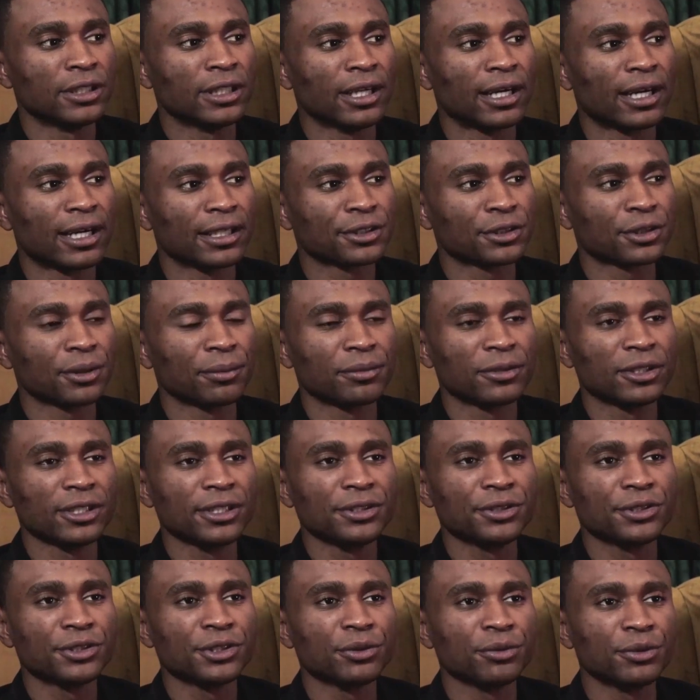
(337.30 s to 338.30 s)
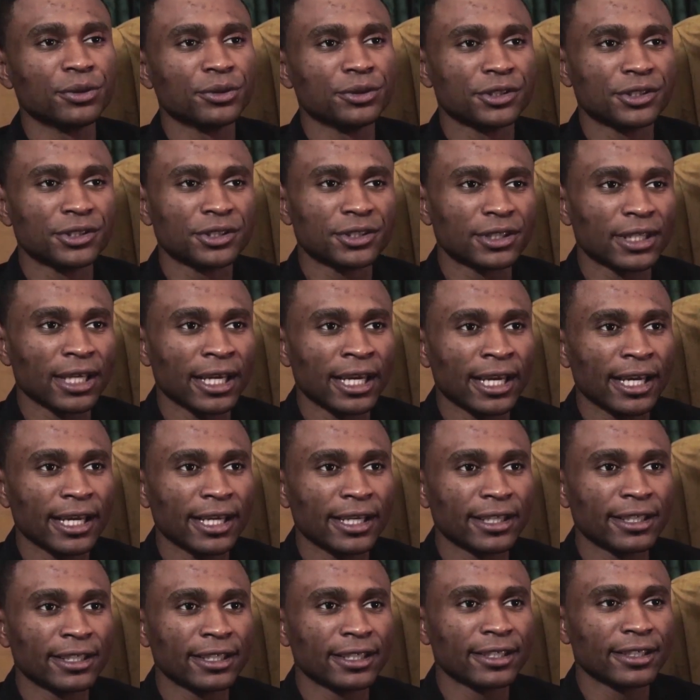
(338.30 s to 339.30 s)
there are some things you will
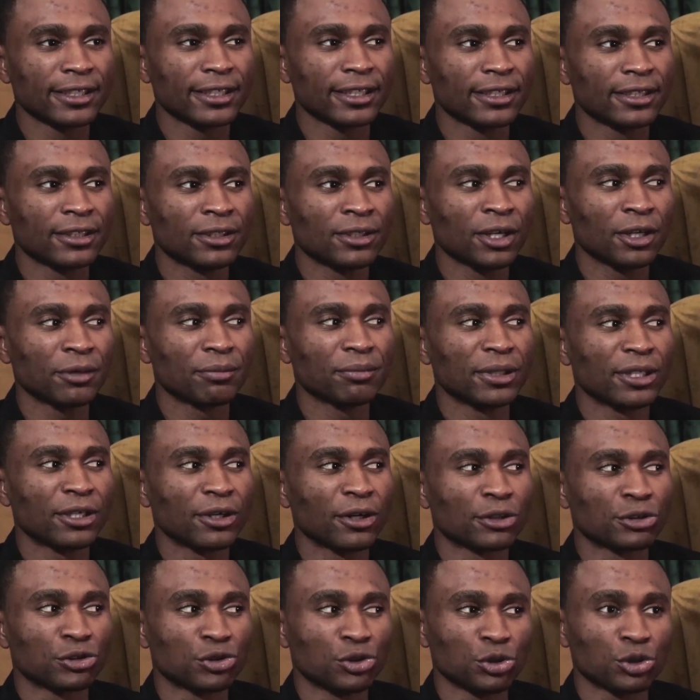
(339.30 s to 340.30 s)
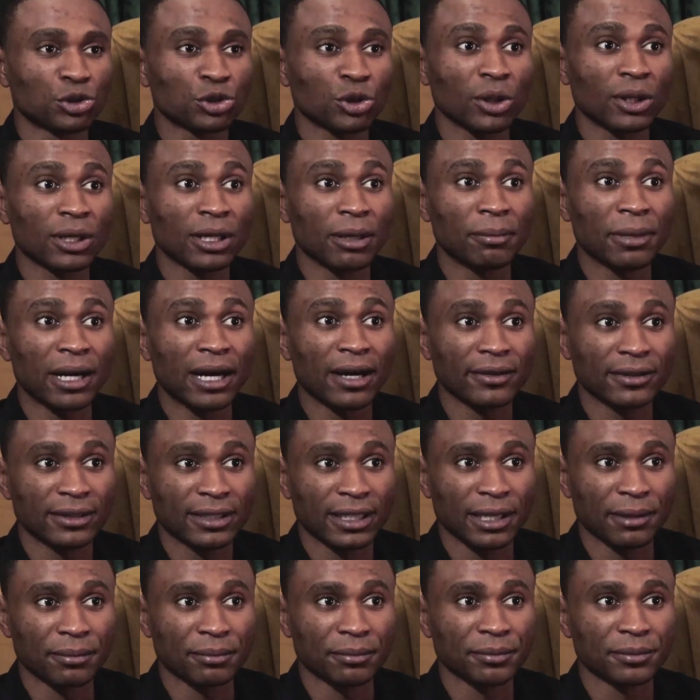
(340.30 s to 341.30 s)
say not because you thought
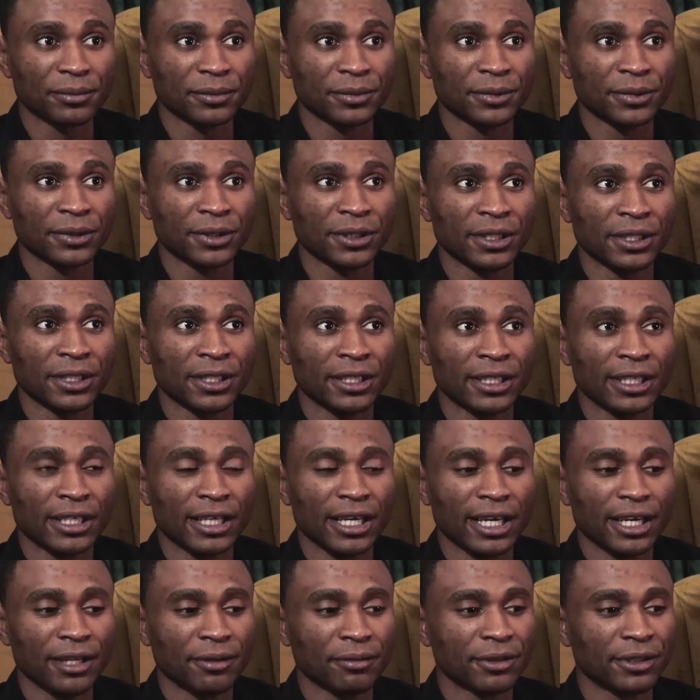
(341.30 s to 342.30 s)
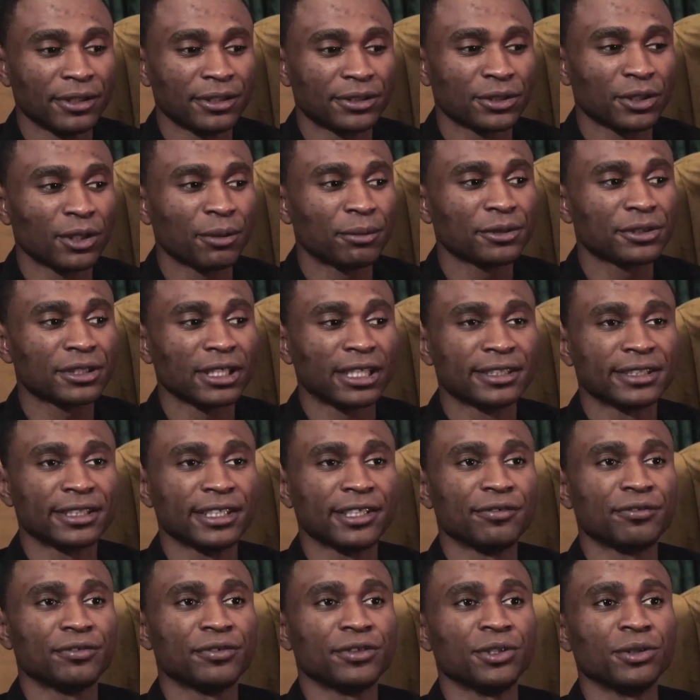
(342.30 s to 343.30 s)
about them. It's almost
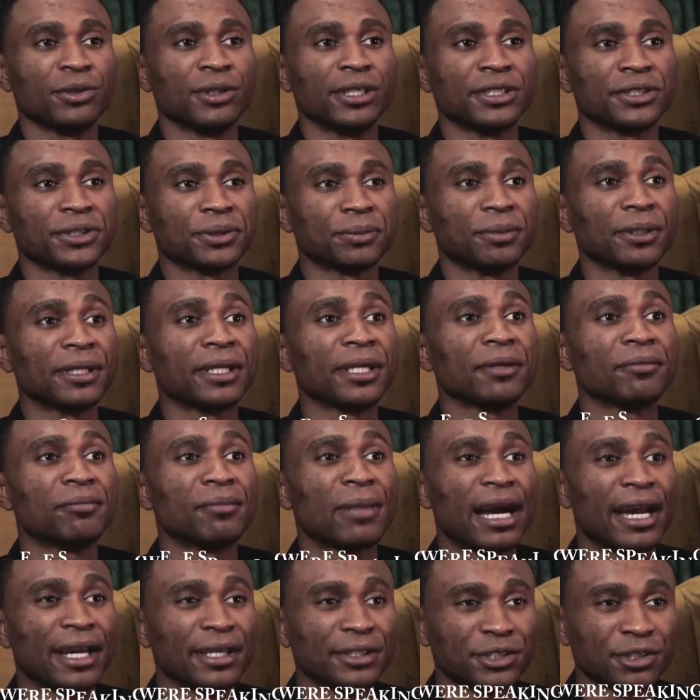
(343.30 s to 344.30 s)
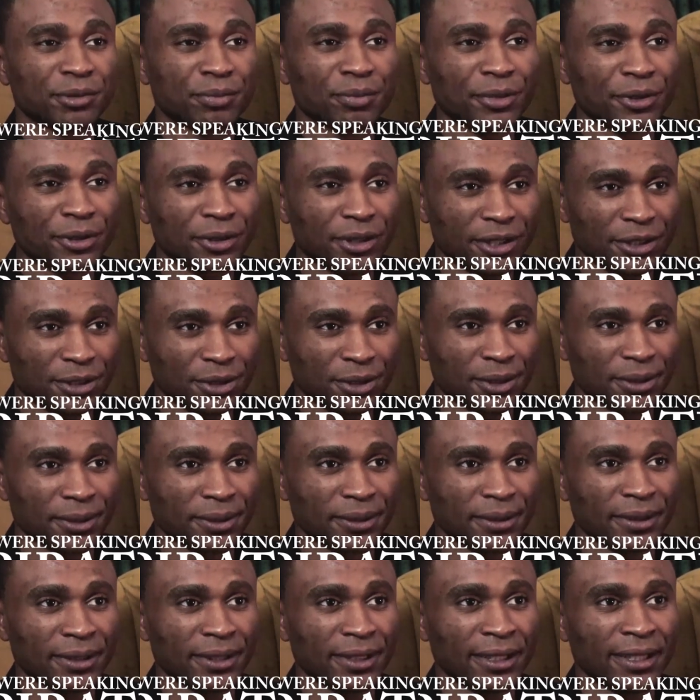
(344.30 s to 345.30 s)
as if you are speaking by inspiration.
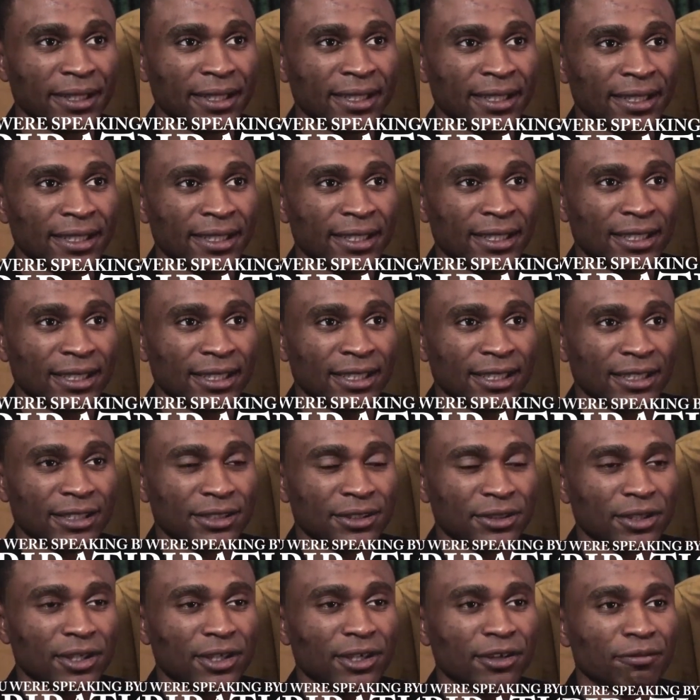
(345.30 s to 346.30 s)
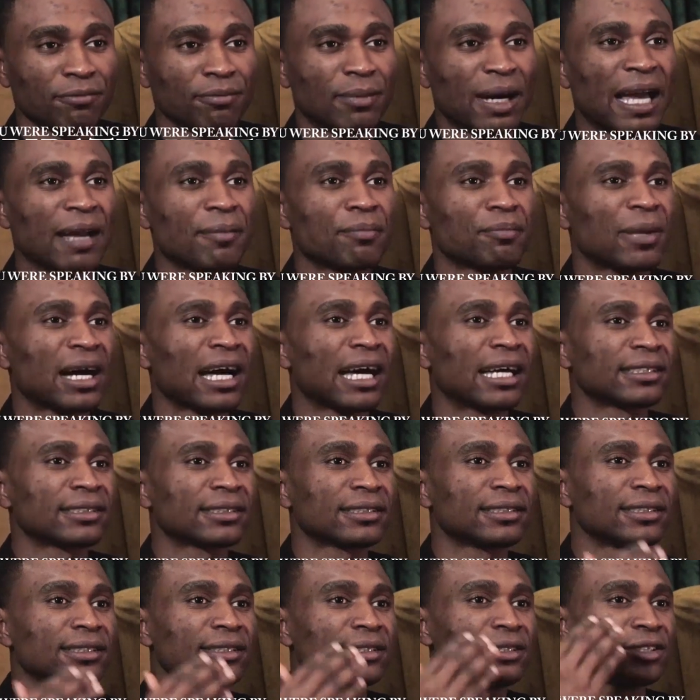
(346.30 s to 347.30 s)
It sort of
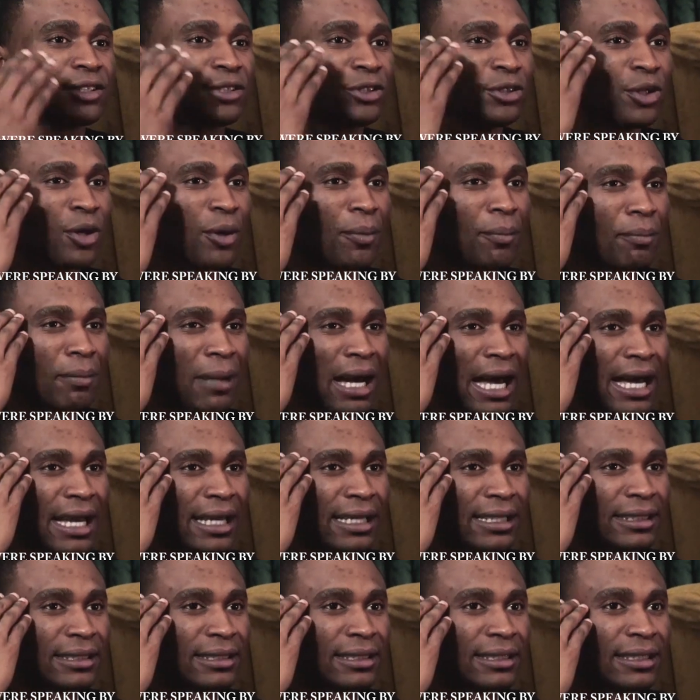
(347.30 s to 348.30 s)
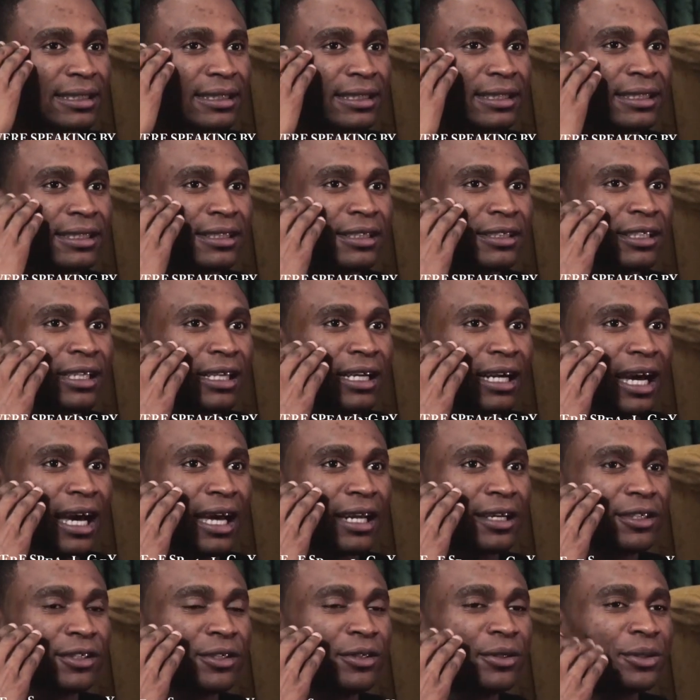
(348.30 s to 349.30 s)
bypasses your mind
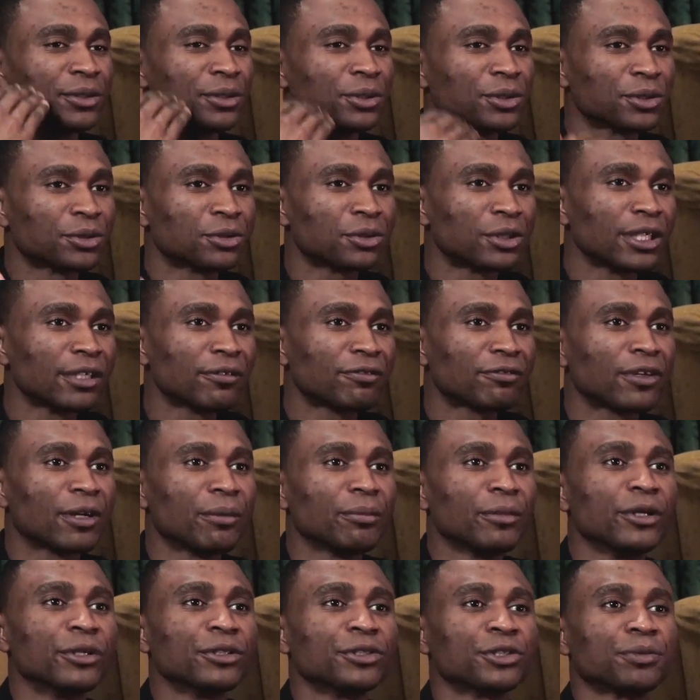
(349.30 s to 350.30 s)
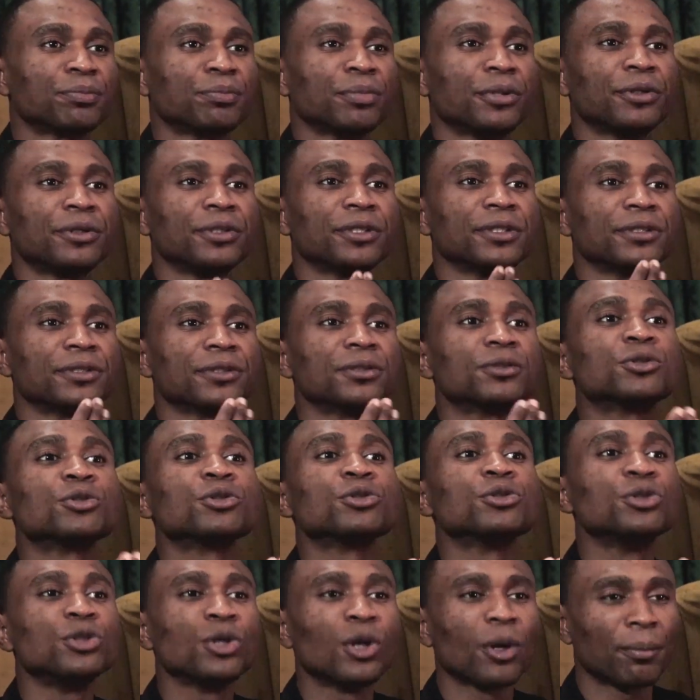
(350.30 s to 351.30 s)
and goes straight from your spirit
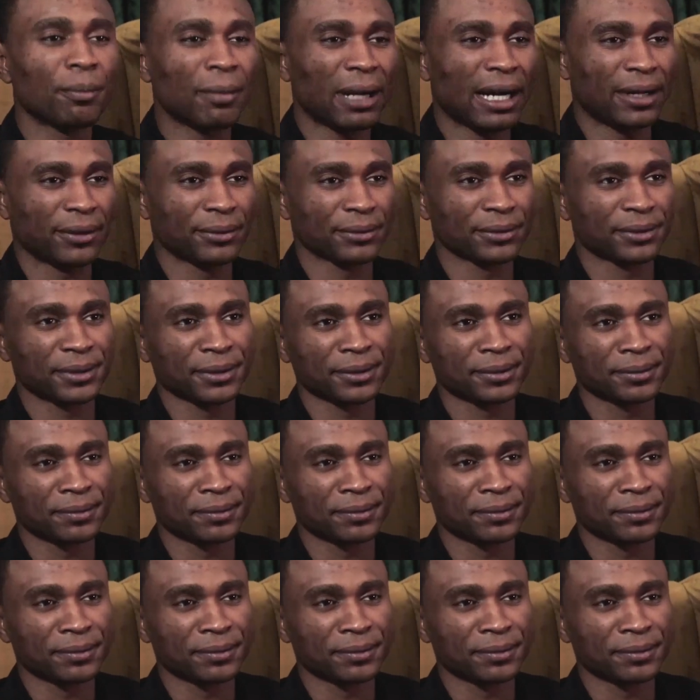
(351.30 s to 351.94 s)
to your mouth.